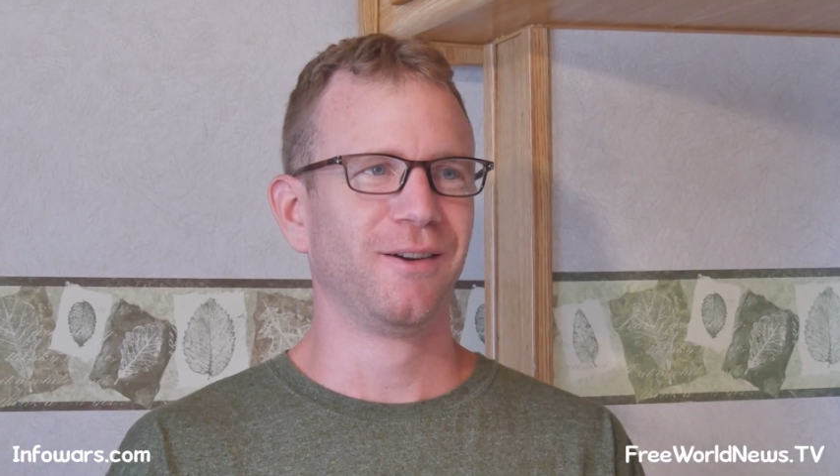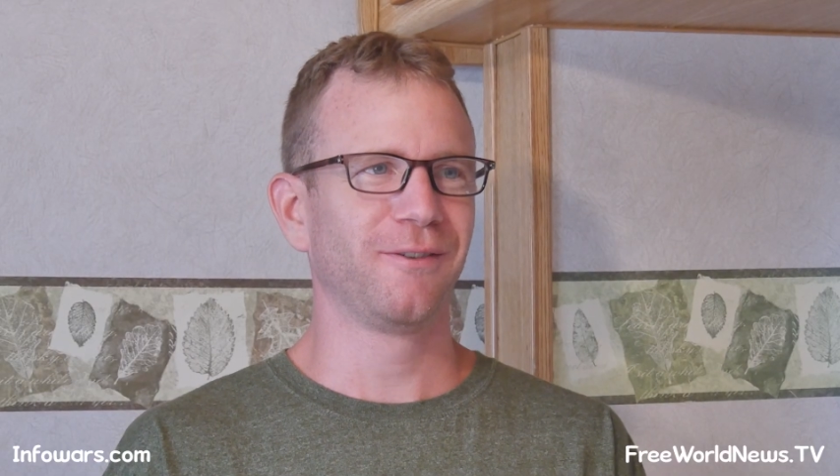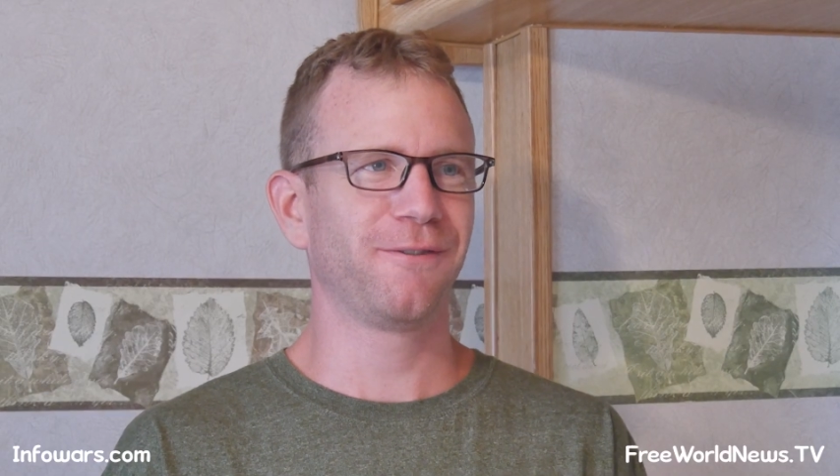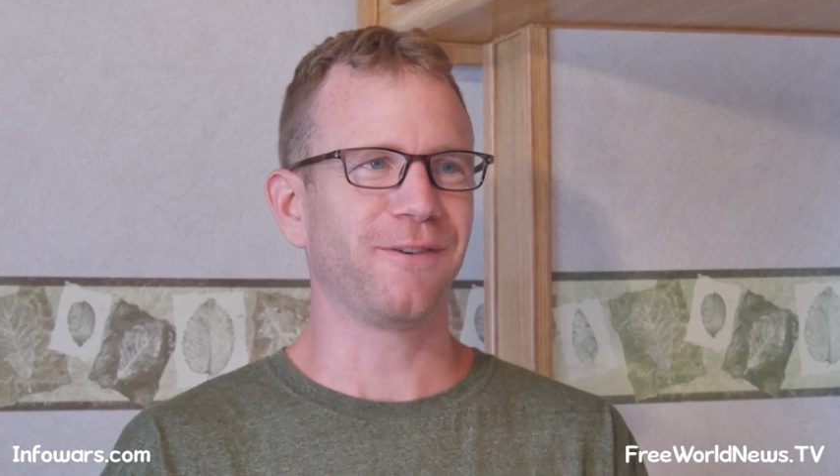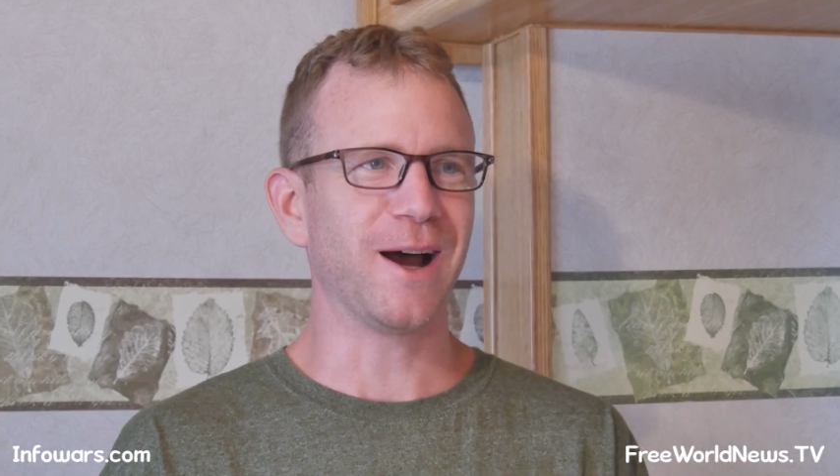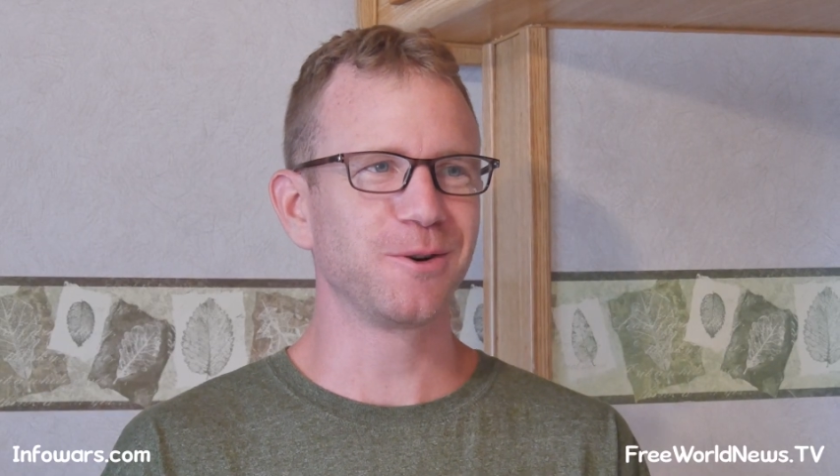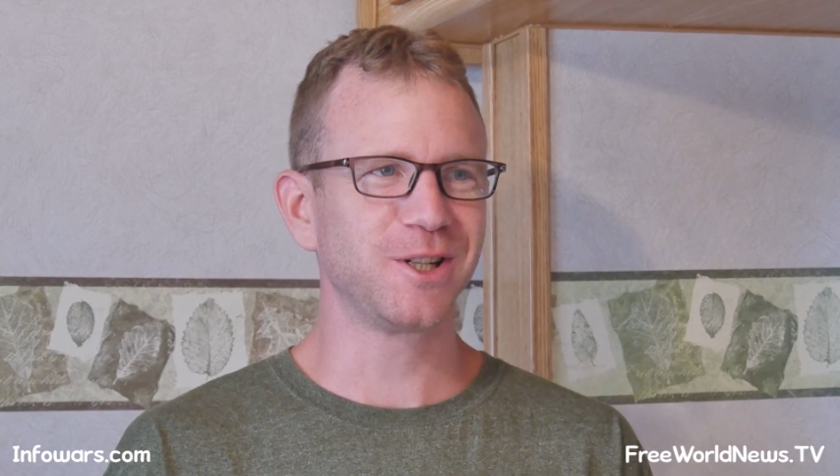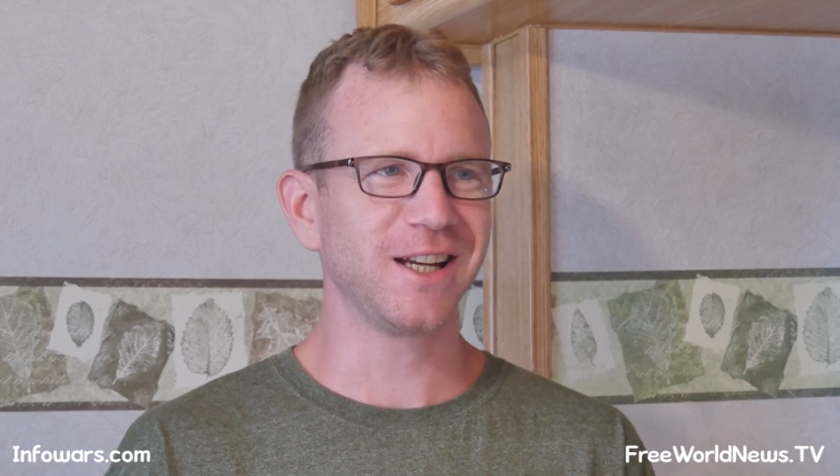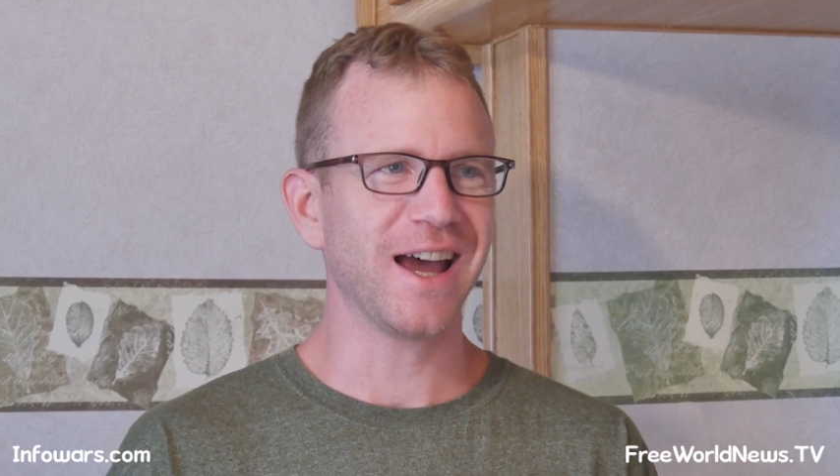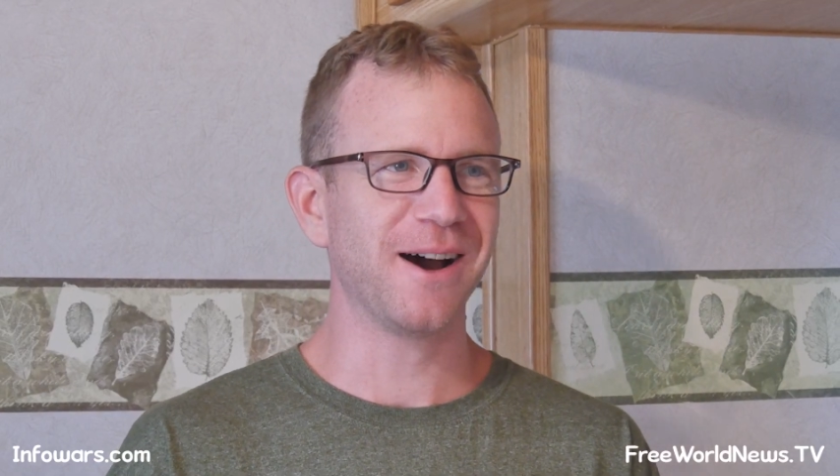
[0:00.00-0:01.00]

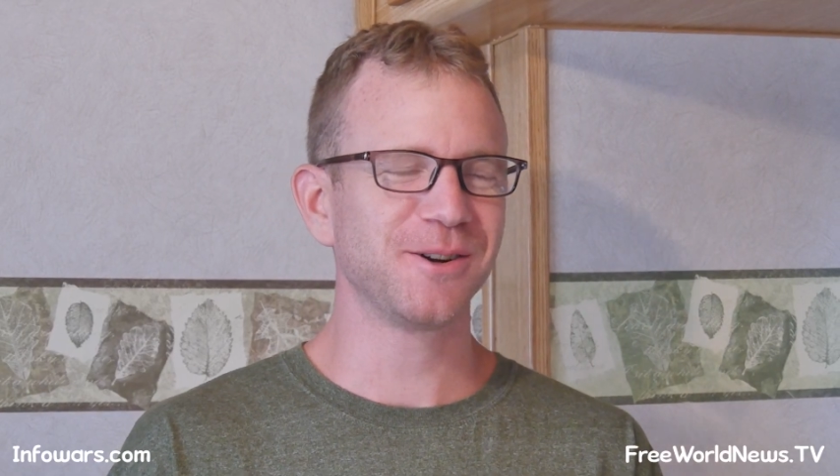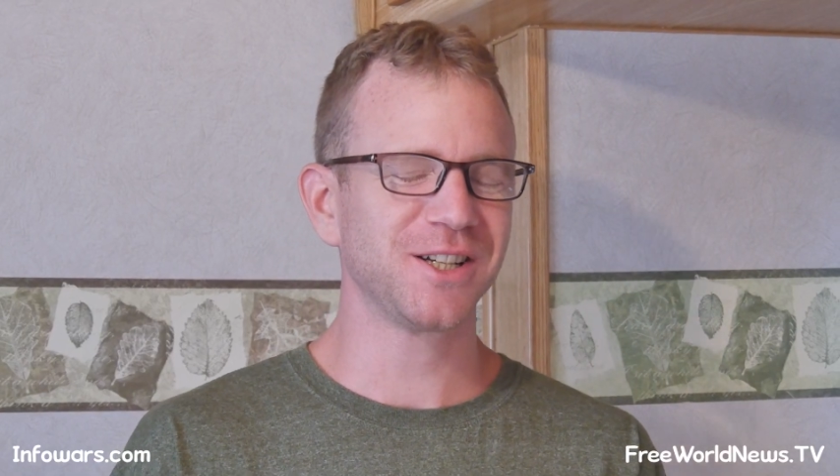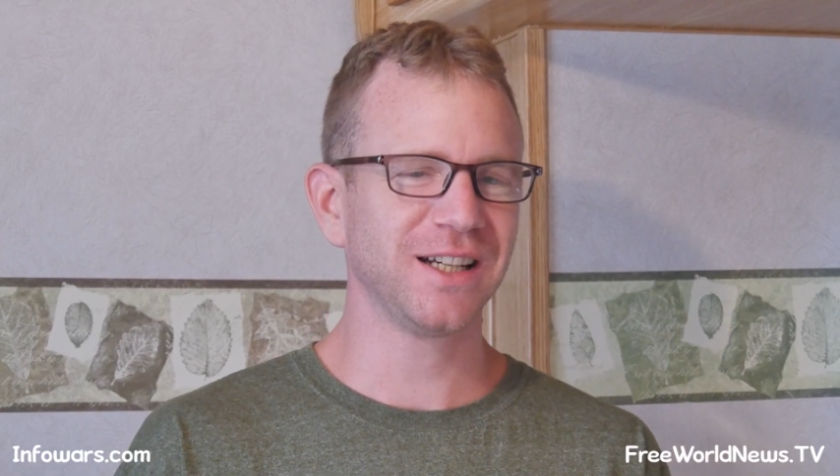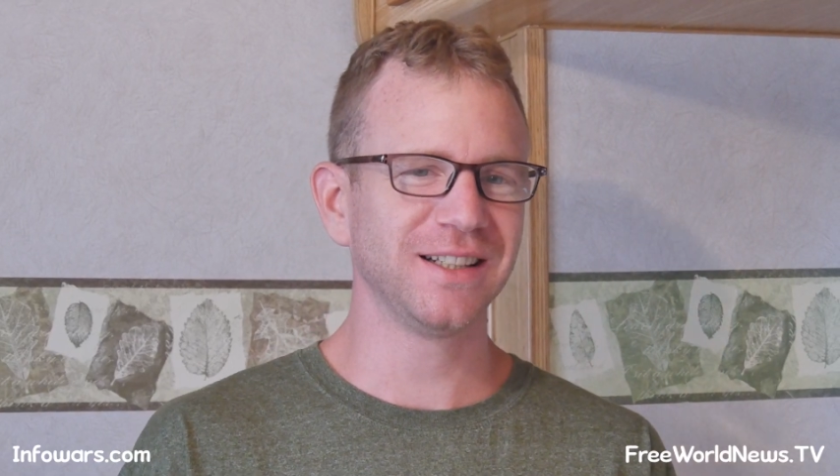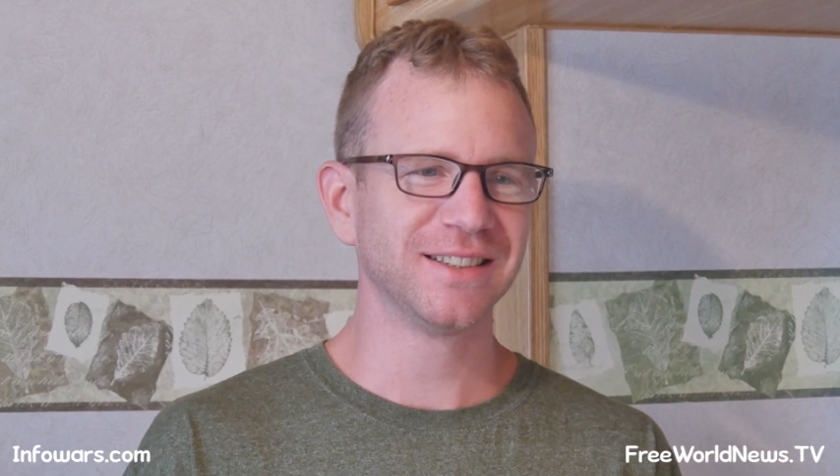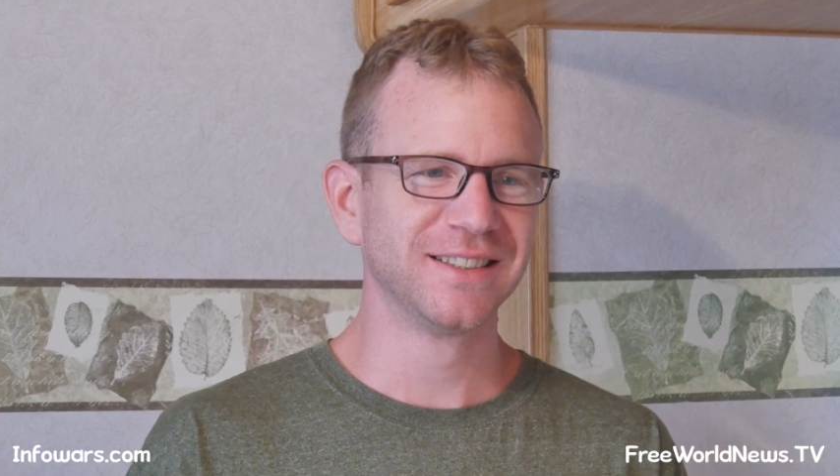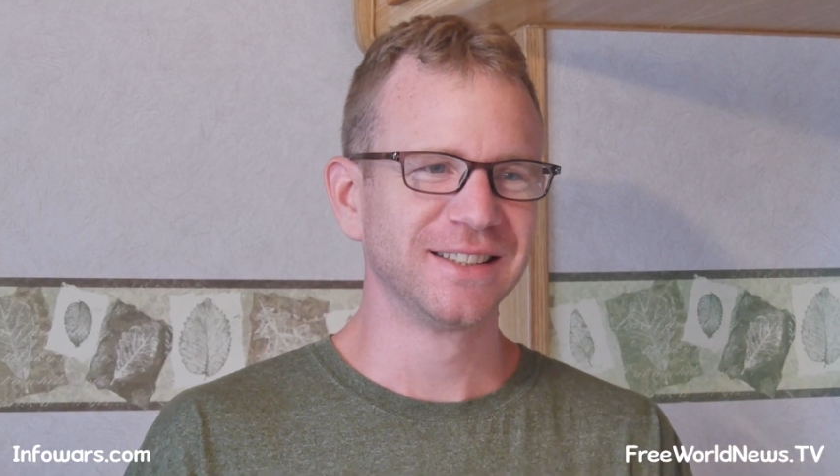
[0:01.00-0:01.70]
Fauci ouchie?